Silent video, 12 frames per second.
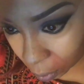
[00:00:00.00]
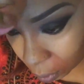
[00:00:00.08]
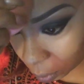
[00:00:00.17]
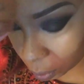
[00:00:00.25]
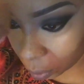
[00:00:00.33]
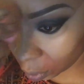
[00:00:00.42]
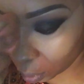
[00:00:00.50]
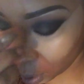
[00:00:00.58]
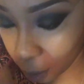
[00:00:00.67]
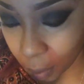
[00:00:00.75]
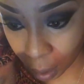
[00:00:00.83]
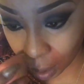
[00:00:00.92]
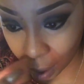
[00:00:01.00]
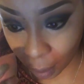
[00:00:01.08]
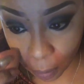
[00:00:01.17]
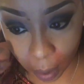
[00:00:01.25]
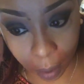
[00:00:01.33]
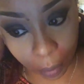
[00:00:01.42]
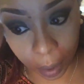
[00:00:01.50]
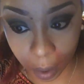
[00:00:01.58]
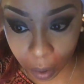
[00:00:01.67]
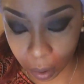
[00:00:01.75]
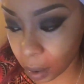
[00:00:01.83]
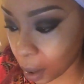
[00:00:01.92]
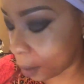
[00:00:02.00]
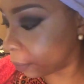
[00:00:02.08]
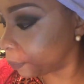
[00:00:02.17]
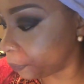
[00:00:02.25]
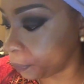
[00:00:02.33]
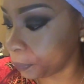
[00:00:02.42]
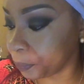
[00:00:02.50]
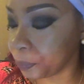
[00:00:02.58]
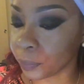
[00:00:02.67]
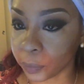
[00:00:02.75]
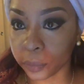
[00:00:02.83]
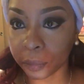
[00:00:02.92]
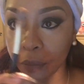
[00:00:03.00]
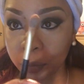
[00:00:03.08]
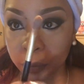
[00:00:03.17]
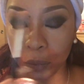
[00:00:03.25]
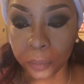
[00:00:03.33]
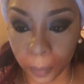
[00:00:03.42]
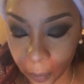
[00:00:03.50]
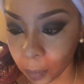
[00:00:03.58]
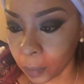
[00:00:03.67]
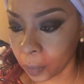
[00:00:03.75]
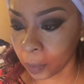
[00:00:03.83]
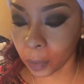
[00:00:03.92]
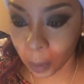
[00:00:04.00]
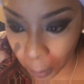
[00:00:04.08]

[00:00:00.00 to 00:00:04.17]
like very overwhelming. So I would always just put my foundation on